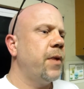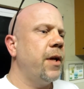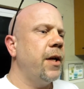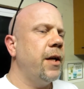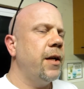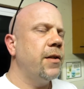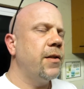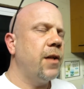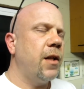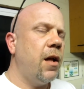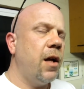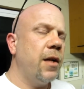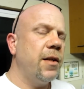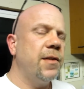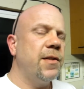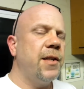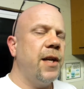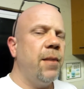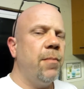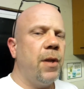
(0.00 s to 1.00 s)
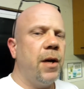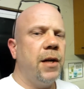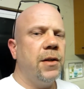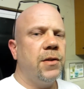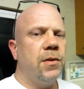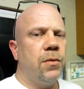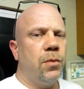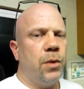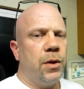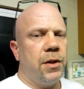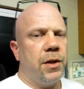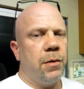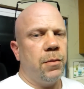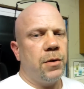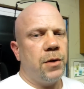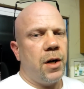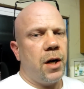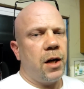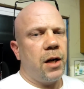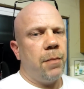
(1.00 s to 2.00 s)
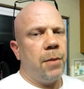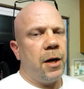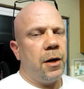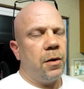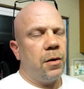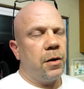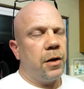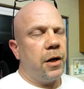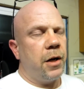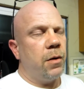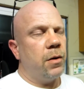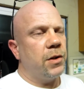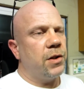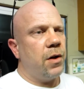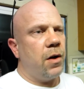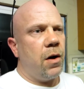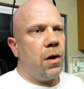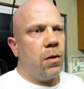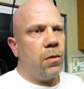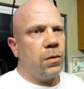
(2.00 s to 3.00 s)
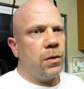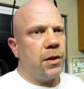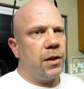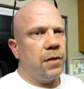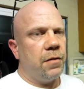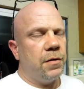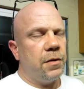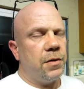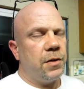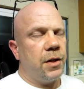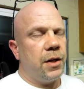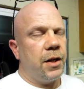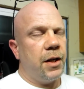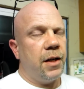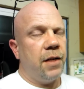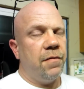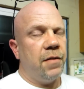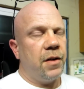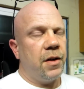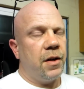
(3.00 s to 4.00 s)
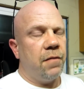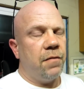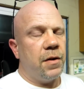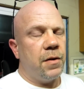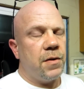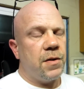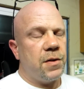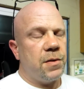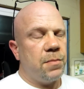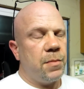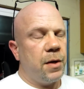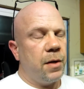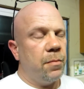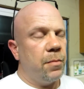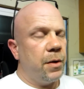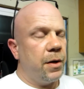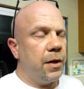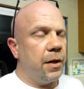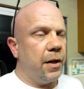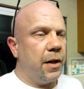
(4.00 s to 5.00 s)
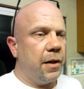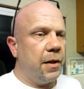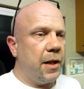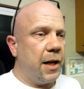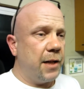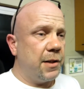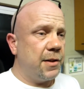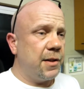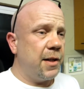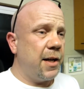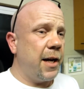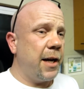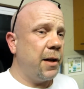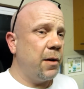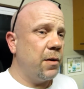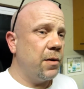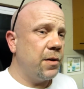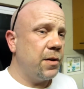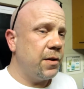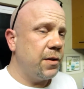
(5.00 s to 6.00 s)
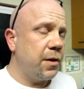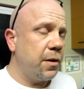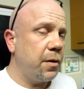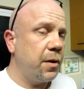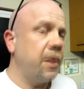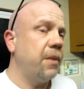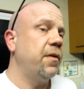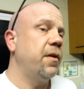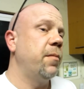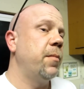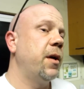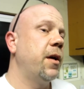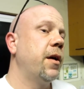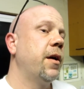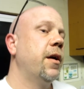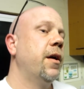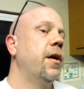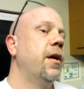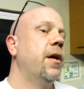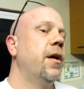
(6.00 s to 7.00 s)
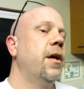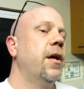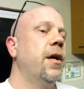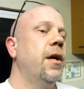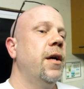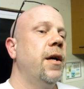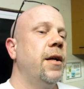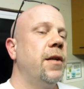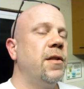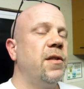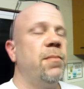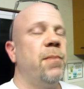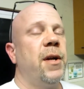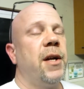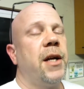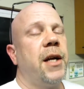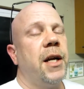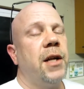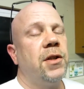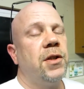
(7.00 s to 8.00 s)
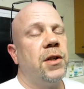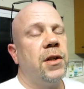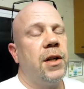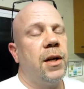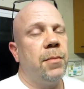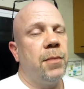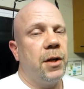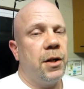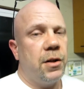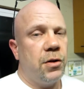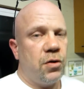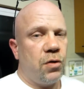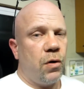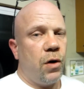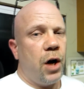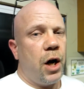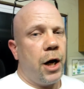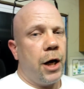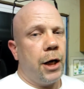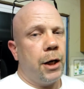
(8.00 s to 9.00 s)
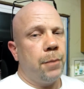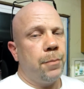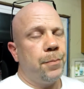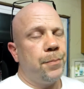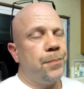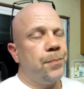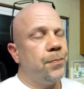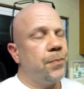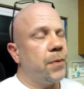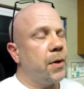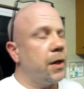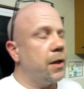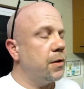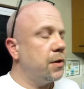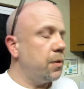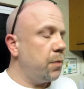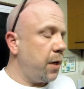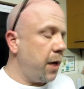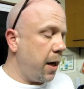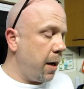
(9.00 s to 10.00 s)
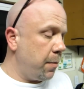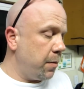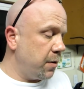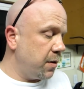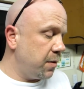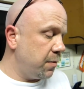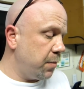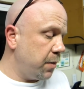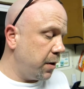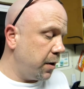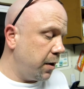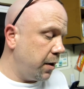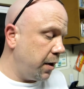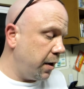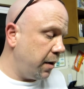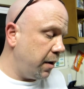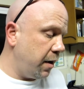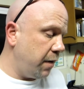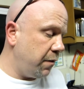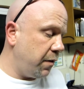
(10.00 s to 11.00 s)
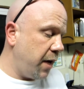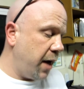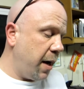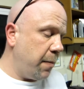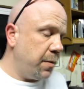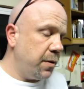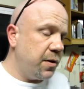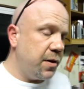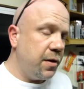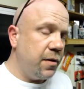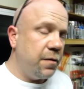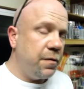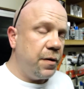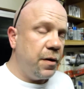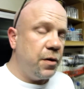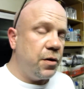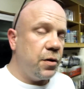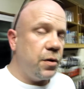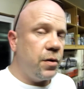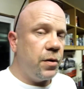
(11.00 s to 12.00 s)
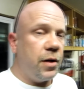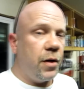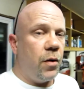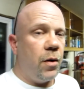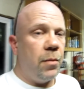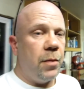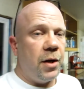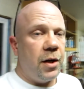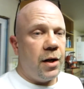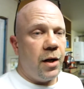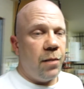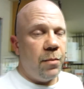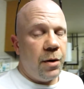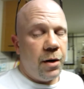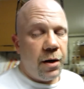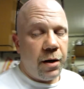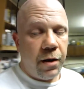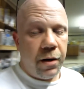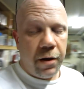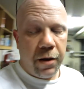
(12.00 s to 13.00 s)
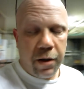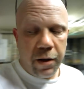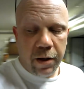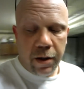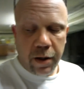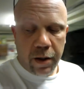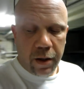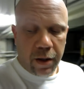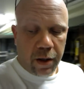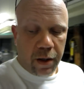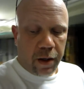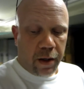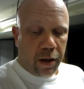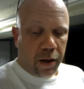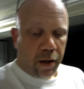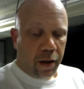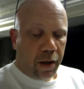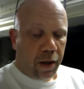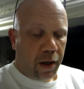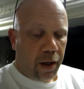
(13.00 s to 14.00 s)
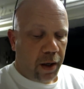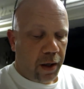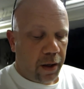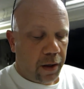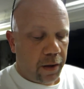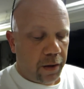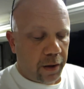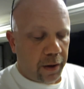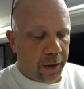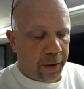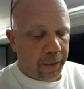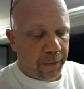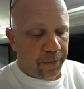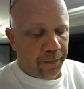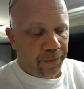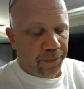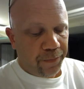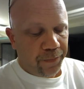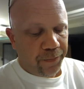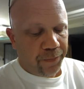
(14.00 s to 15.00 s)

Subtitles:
is along the same lines of what they were talking about earlier. I know it's all really confusing, and it even confuses me, but that's the diagnosis they're giving me and some medication that I'm going to try and see what happens. But if it happens in the future, they want me to come in and, go